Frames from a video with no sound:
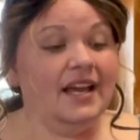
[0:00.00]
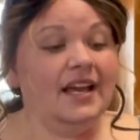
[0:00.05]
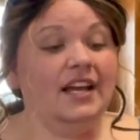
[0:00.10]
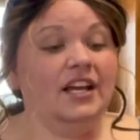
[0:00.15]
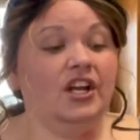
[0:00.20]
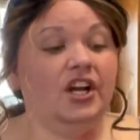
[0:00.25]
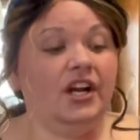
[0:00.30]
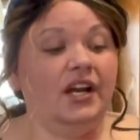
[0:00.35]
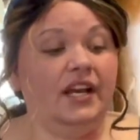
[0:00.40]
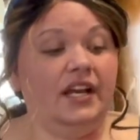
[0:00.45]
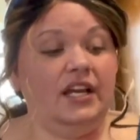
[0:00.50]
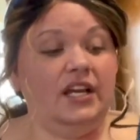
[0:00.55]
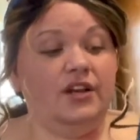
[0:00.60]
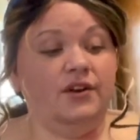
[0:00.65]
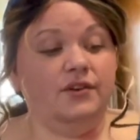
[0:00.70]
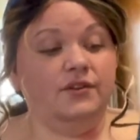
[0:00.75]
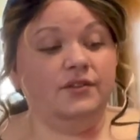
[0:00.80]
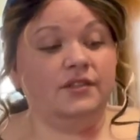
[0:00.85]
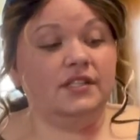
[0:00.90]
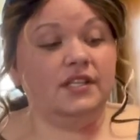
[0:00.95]
You're going to
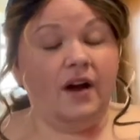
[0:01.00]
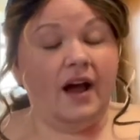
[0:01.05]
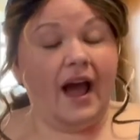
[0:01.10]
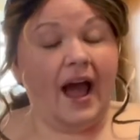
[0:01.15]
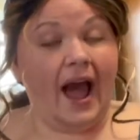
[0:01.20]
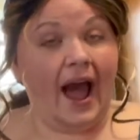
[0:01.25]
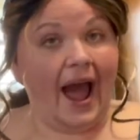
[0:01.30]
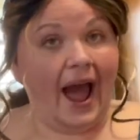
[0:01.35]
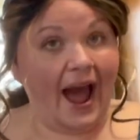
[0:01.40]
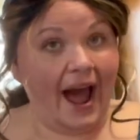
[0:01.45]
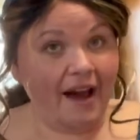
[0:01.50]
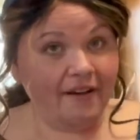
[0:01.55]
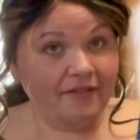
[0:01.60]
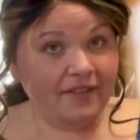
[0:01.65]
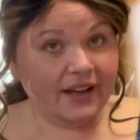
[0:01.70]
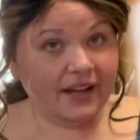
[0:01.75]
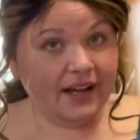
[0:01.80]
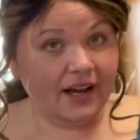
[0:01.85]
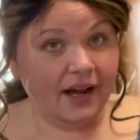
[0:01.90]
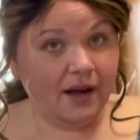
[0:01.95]
use a 1/2
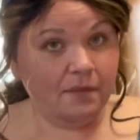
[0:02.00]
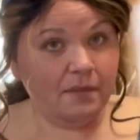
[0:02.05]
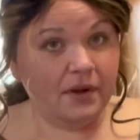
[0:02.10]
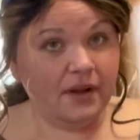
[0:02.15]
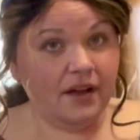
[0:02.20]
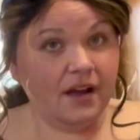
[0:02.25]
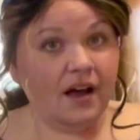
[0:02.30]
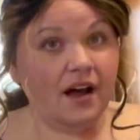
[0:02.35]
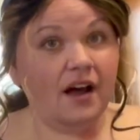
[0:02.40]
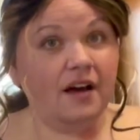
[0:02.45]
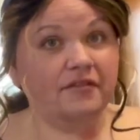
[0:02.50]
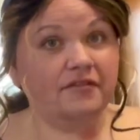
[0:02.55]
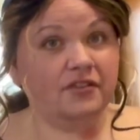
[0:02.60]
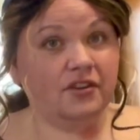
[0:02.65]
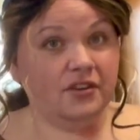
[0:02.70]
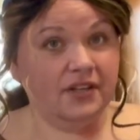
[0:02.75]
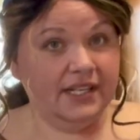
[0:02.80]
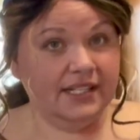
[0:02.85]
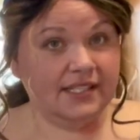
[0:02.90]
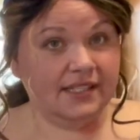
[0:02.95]
cup of
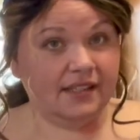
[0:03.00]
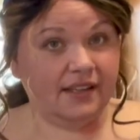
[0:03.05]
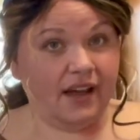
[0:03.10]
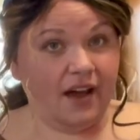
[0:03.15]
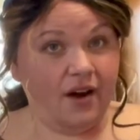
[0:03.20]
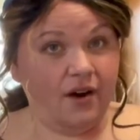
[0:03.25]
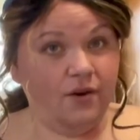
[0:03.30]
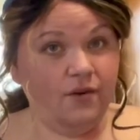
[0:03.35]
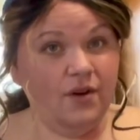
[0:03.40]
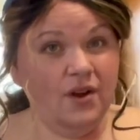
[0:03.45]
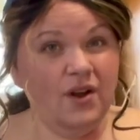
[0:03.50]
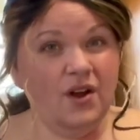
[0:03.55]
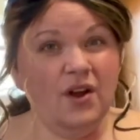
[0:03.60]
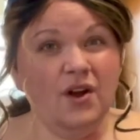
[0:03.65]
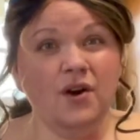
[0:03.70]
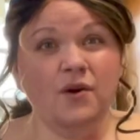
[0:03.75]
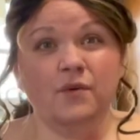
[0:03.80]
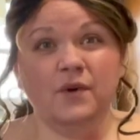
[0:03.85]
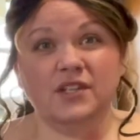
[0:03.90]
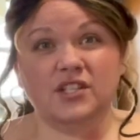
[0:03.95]
Crisco,
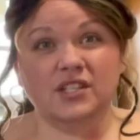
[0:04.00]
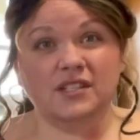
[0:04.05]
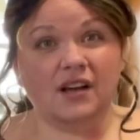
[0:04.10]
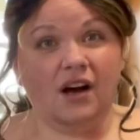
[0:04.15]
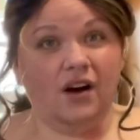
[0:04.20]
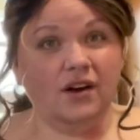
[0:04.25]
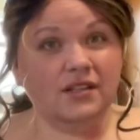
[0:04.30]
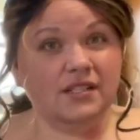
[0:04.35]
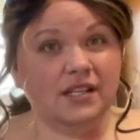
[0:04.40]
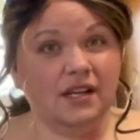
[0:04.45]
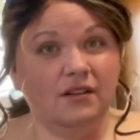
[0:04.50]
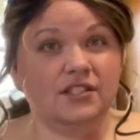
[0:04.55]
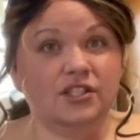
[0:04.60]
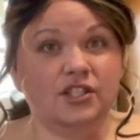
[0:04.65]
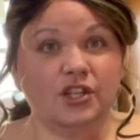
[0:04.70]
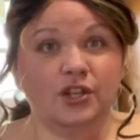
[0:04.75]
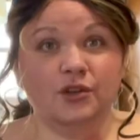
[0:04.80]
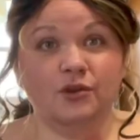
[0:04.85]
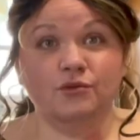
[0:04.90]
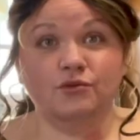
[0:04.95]
which is also
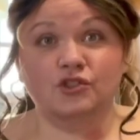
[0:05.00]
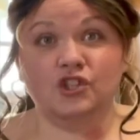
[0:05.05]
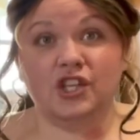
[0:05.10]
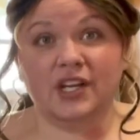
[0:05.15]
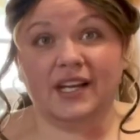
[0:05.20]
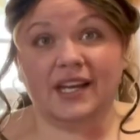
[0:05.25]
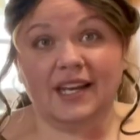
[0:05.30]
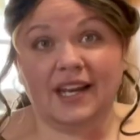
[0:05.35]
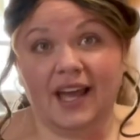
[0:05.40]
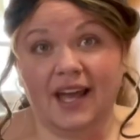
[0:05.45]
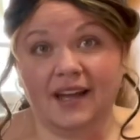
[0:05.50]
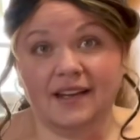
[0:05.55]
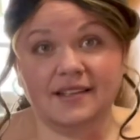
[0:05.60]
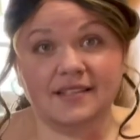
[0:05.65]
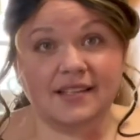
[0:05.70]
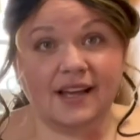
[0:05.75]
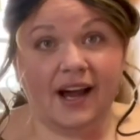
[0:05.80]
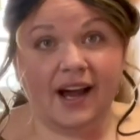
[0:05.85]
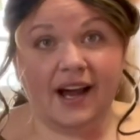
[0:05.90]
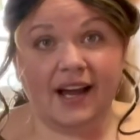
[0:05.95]
2 chicken egg
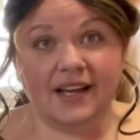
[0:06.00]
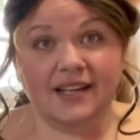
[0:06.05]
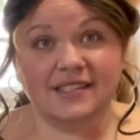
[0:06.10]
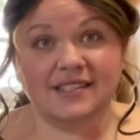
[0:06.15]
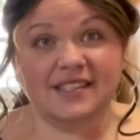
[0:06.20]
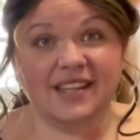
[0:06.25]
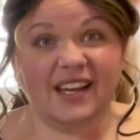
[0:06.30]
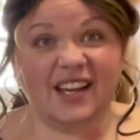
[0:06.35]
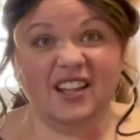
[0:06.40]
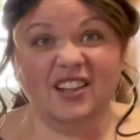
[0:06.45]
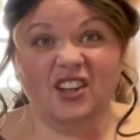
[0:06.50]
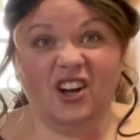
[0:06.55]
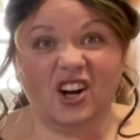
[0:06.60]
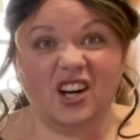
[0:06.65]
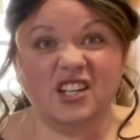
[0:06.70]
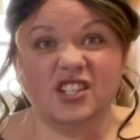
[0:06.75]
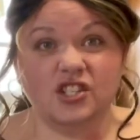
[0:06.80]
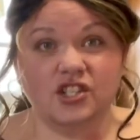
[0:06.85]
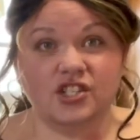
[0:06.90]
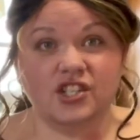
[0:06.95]
size, like a
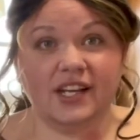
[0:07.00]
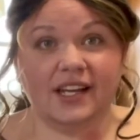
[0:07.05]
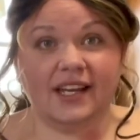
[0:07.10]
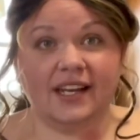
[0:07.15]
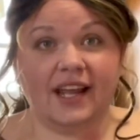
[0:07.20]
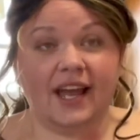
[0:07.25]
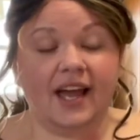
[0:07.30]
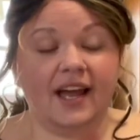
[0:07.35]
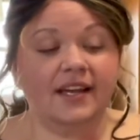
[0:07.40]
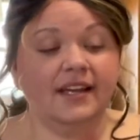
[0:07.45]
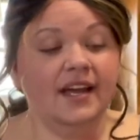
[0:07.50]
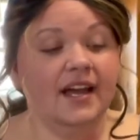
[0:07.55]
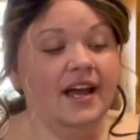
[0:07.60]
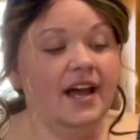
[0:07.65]
large chicken egg.